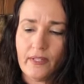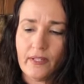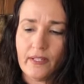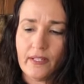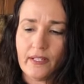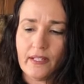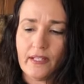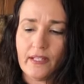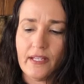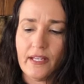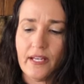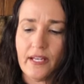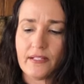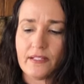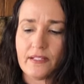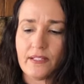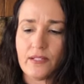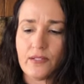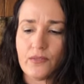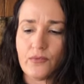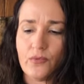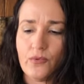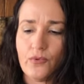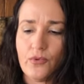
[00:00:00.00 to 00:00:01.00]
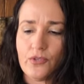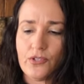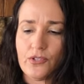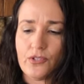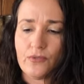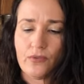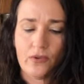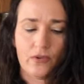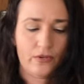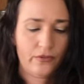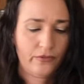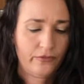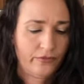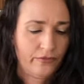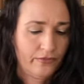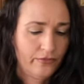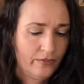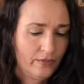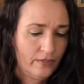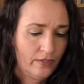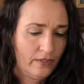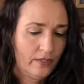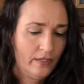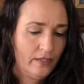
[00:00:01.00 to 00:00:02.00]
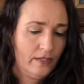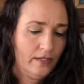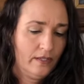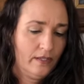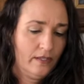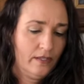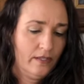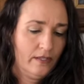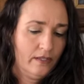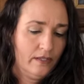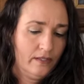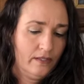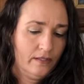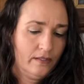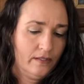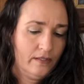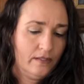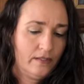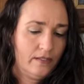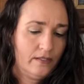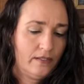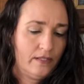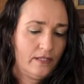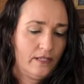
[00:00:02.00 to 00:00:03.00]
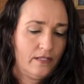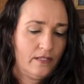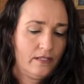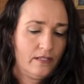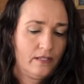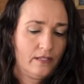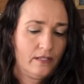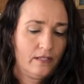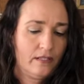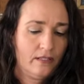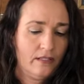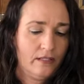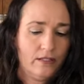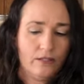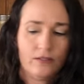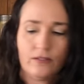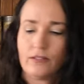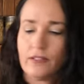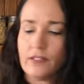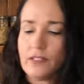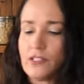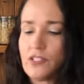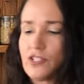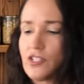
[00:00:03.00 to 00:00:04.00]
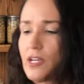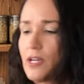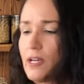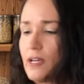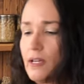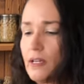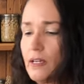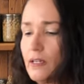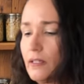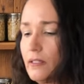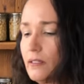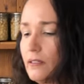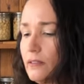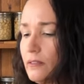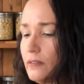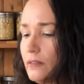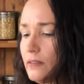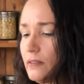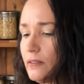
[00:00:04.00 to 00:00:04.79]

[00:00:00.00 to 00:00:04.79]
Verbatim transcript: Get the excess water off. Center the lid on the jar.